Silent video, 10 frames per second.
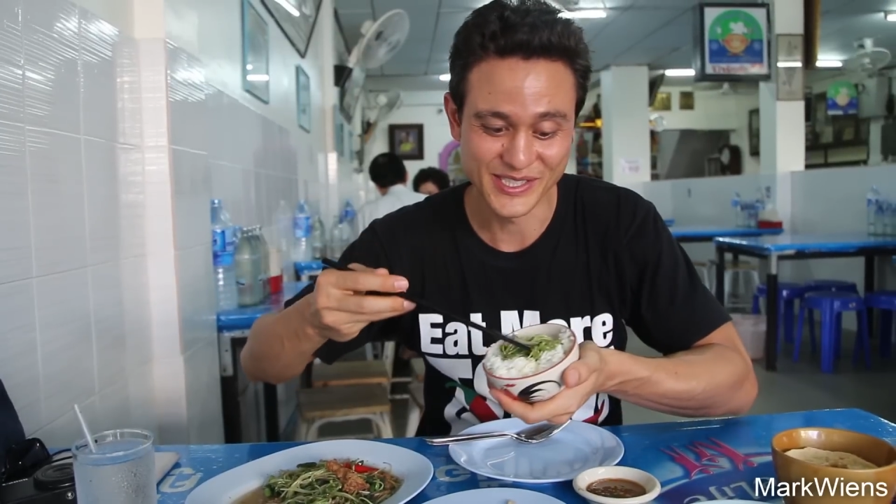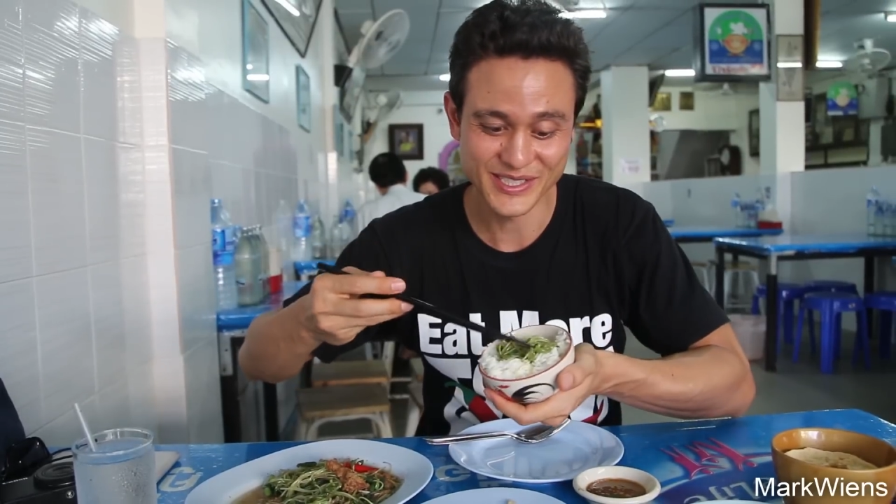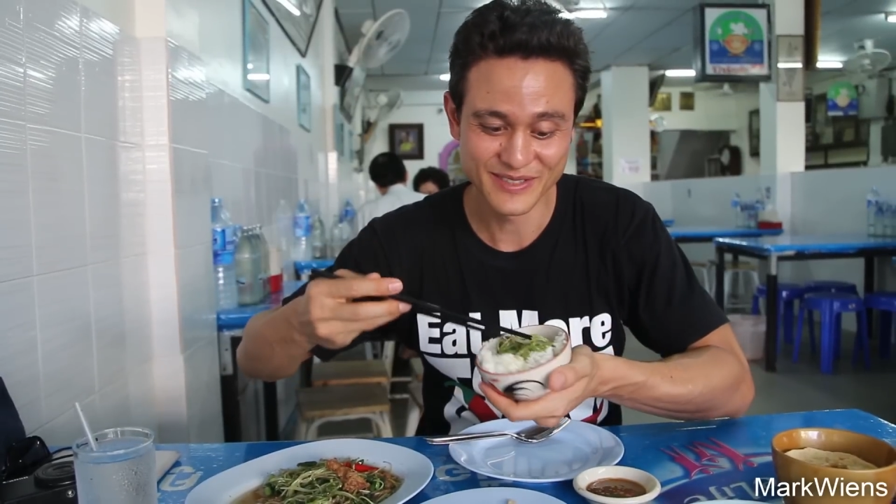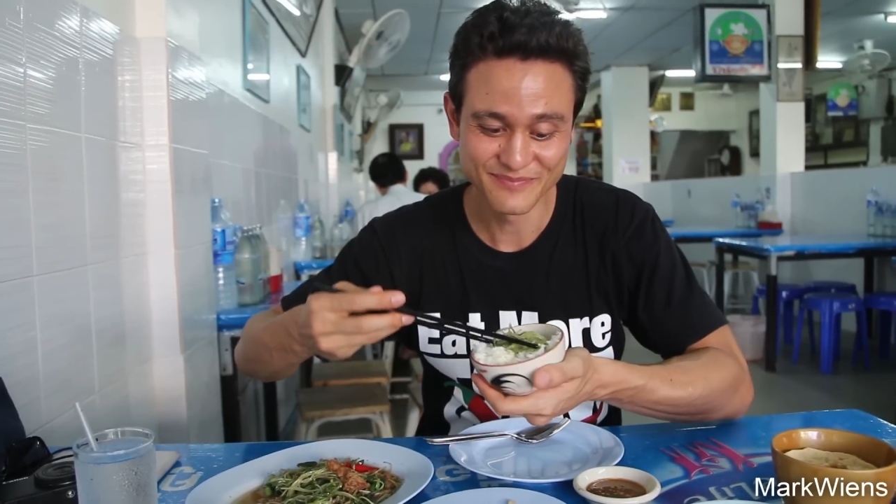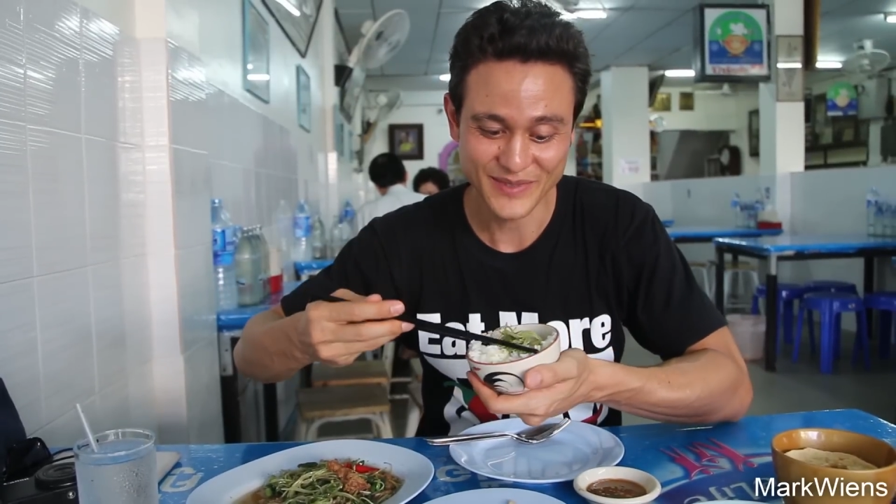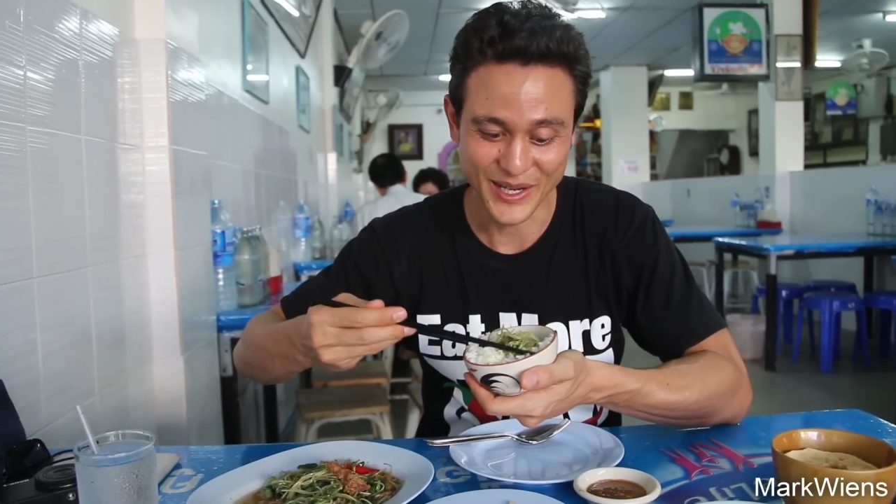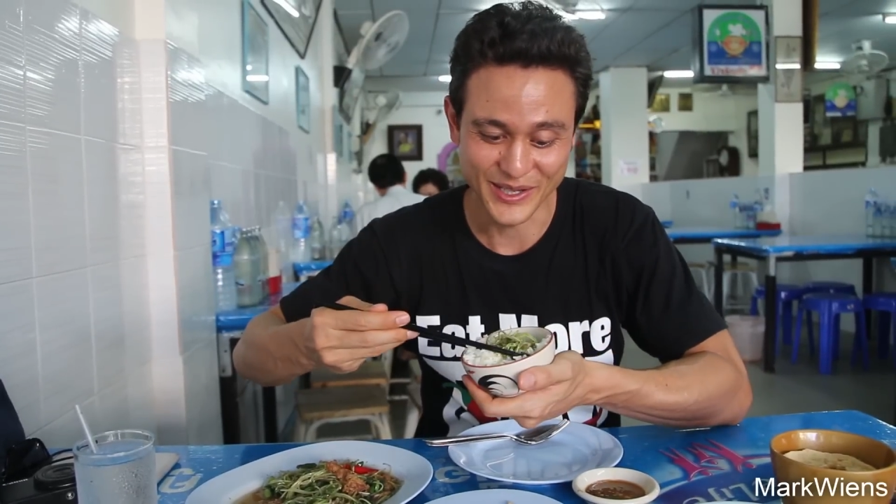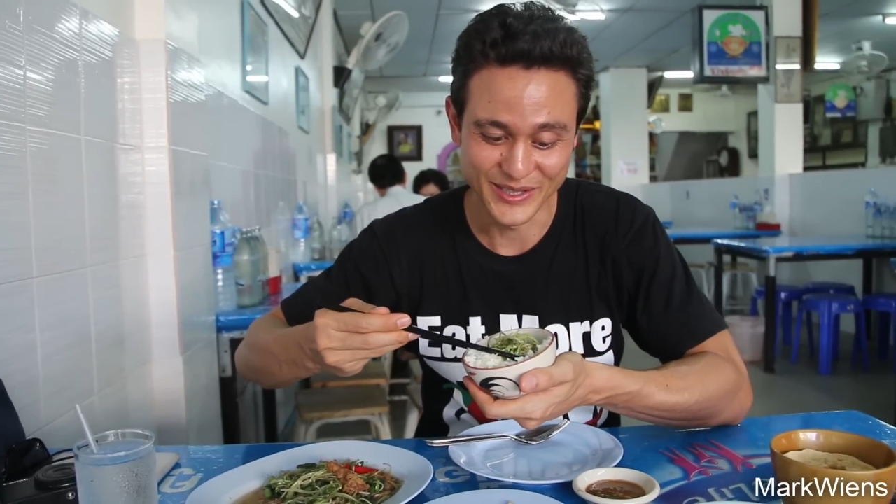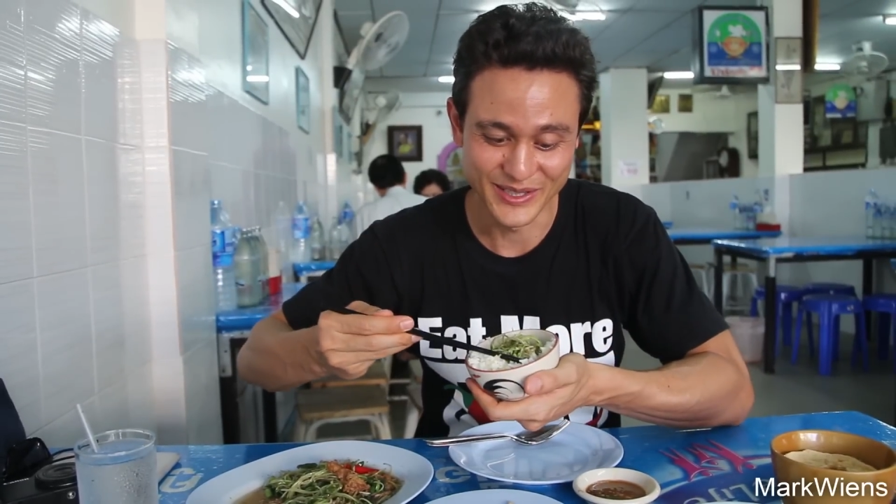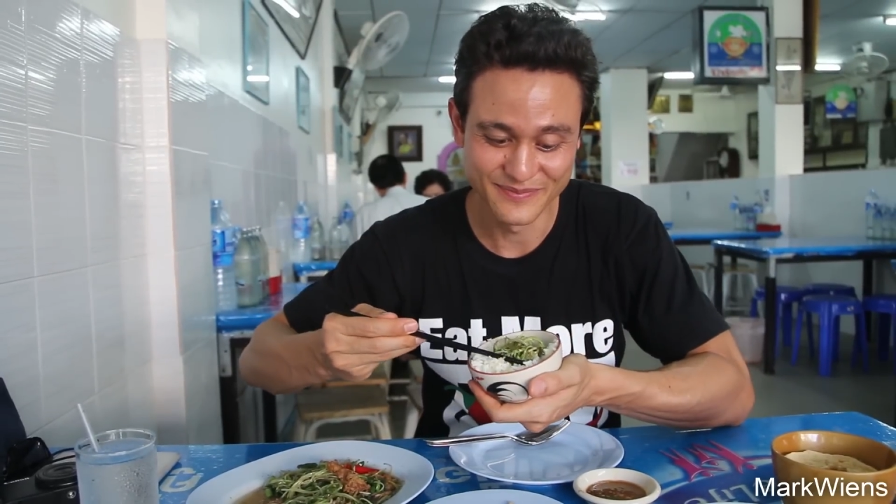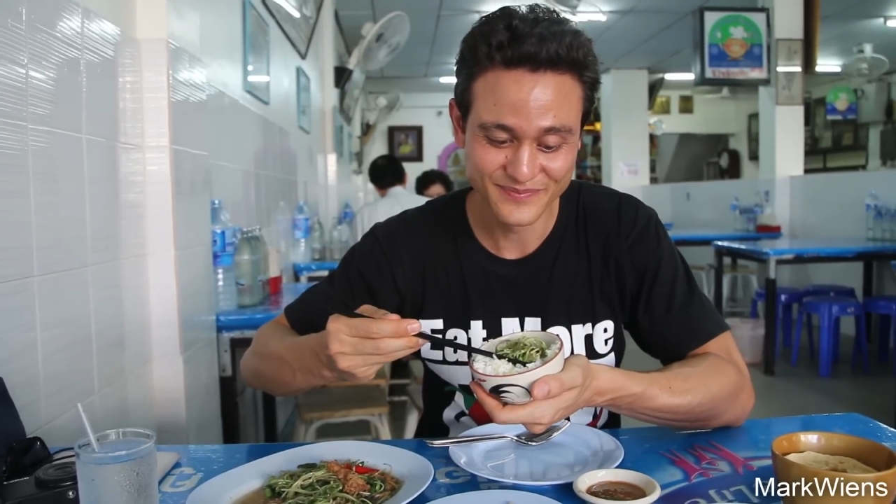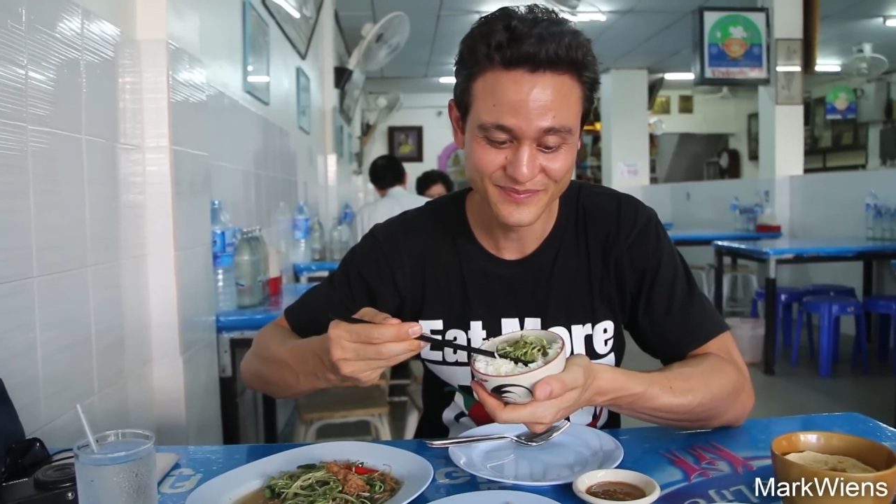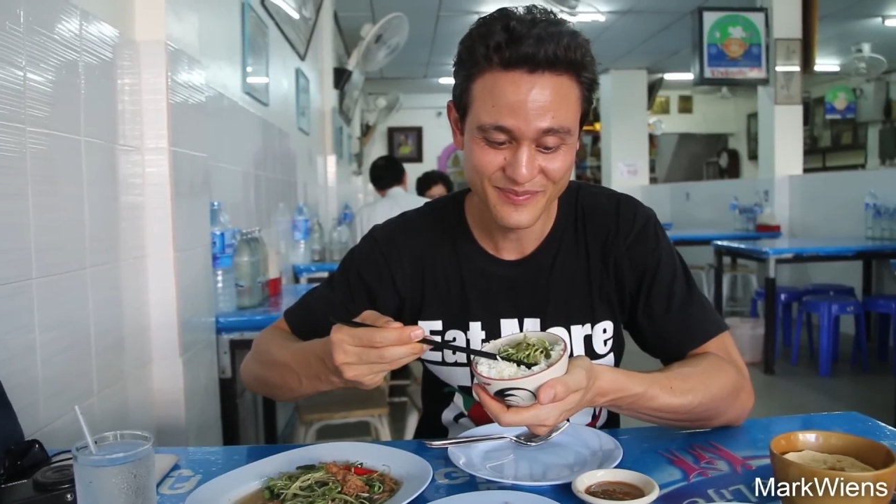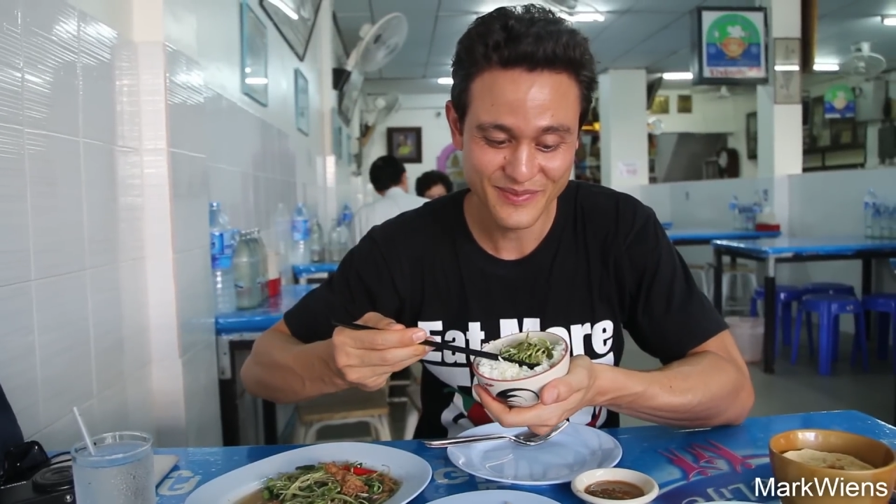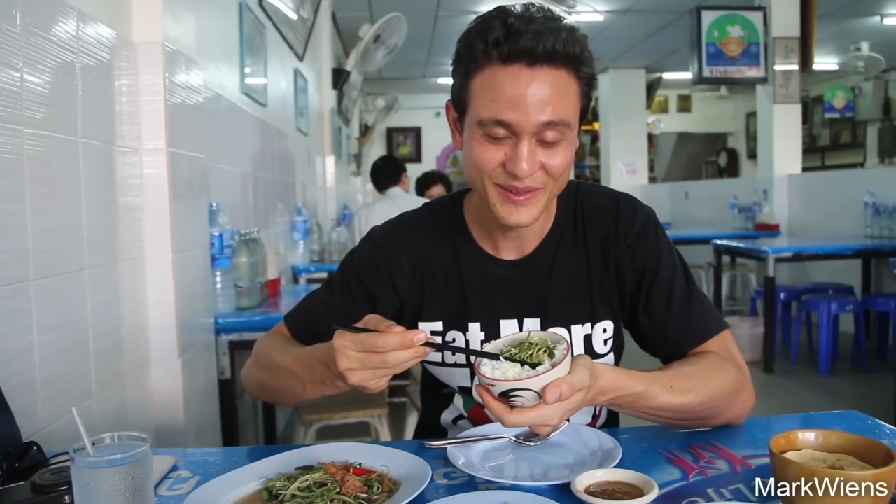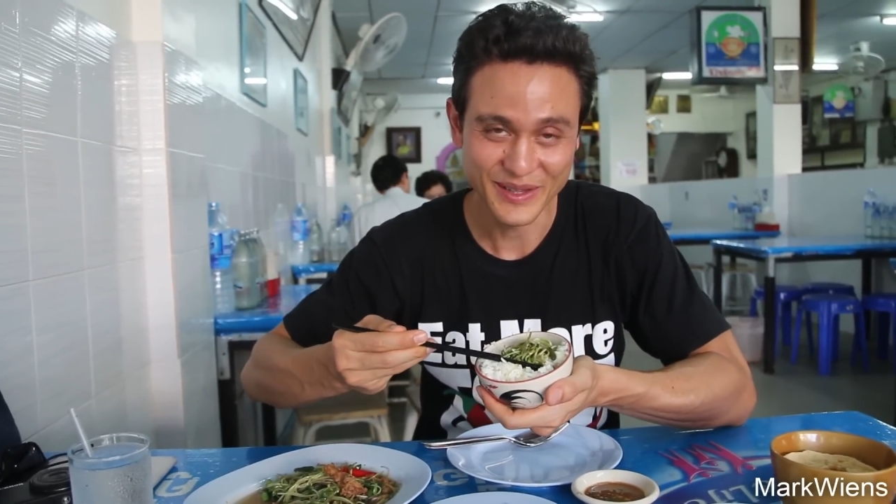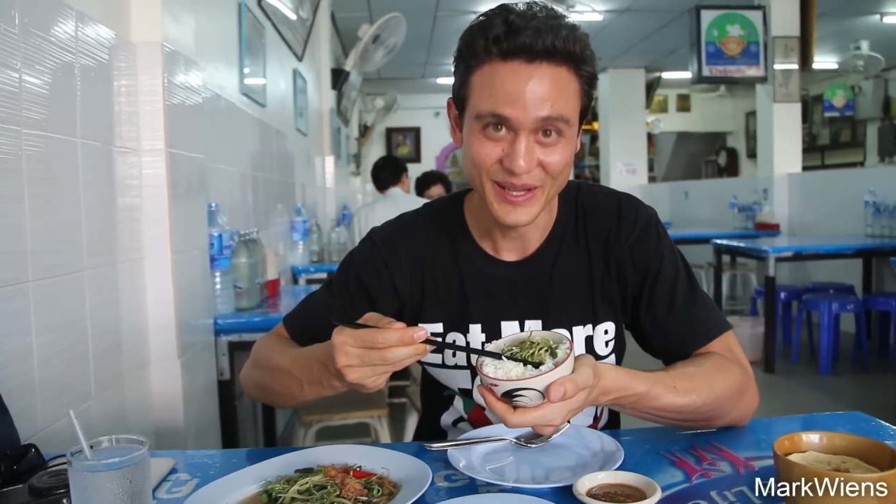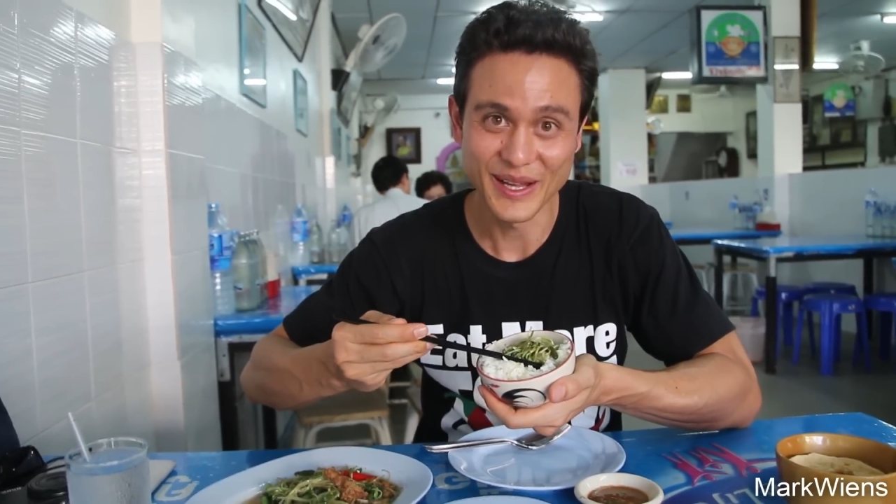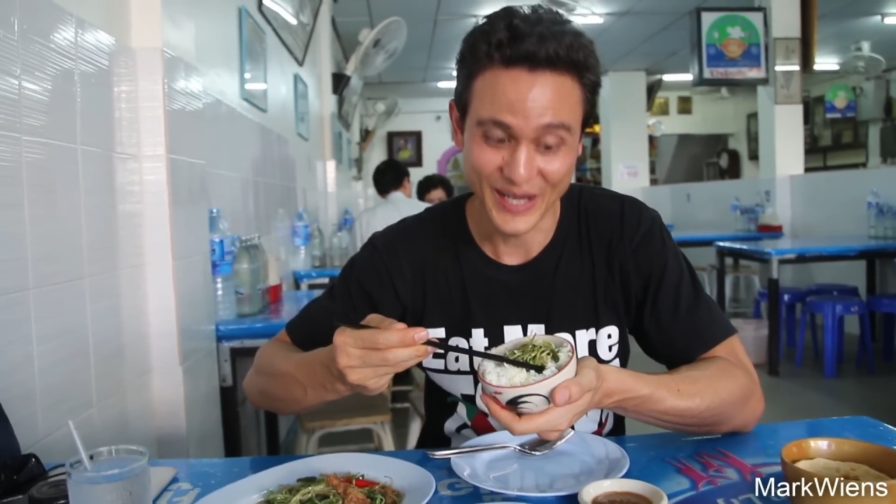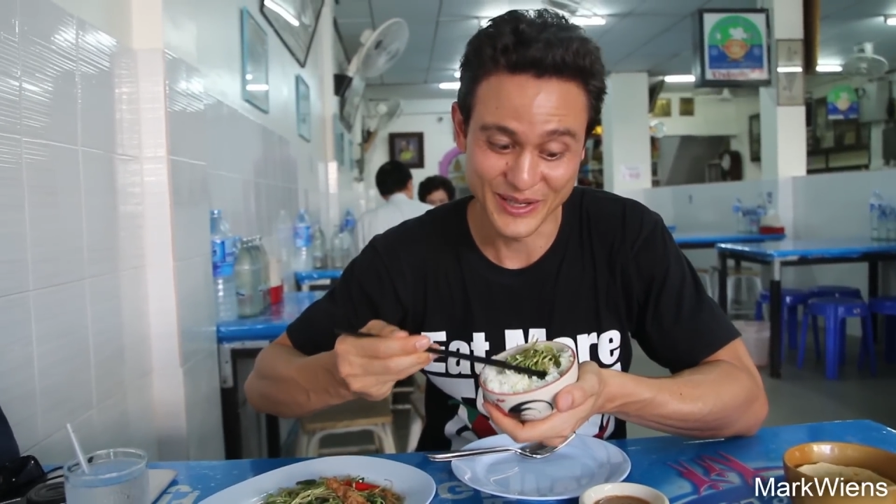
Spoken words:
I